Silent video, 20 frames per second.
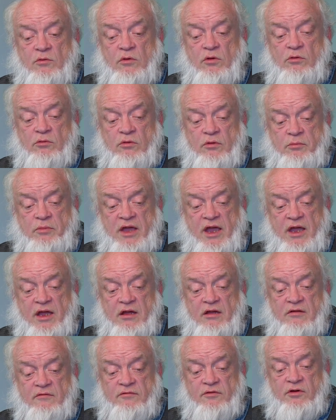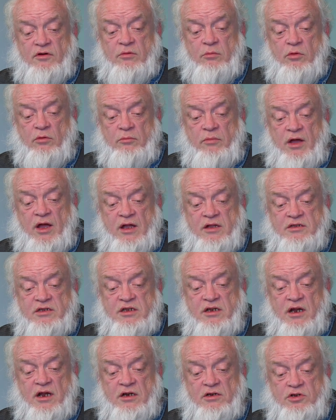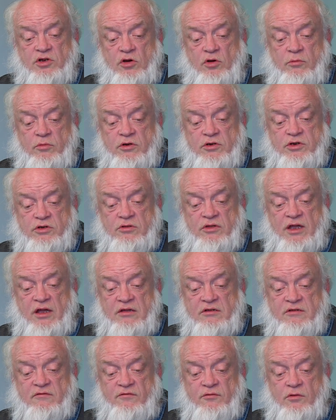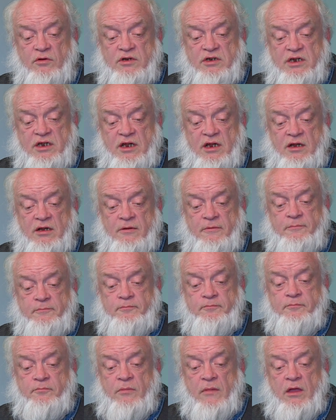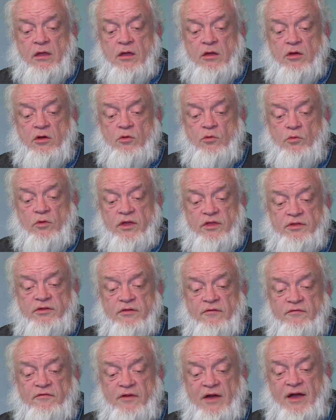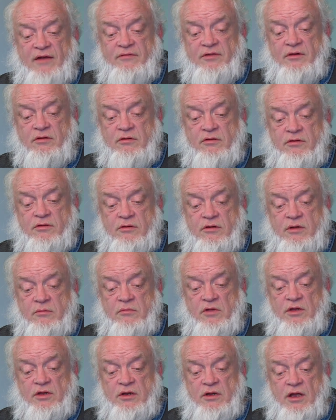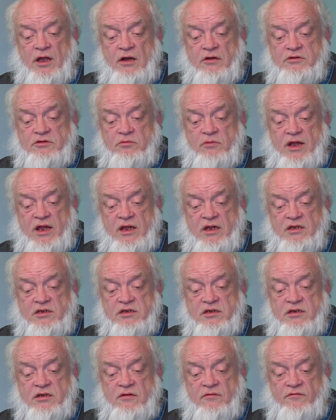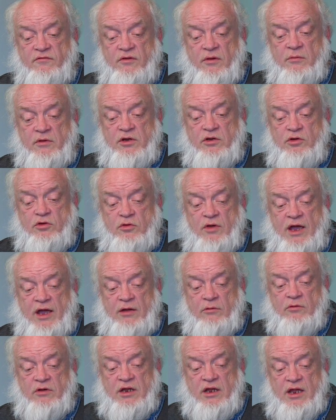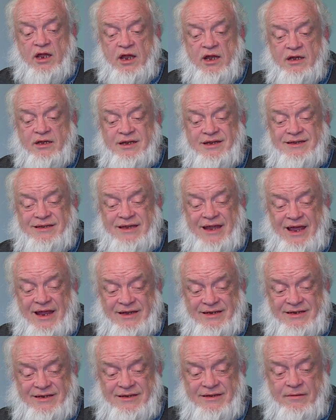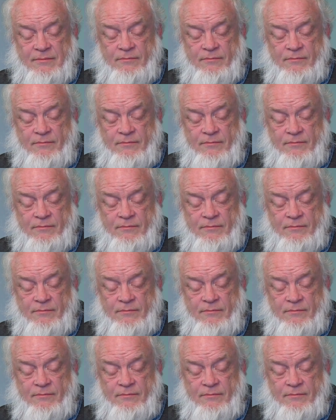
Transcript: will repay convertible bonds in October 2014 with $530 million raised from a new equity and debt.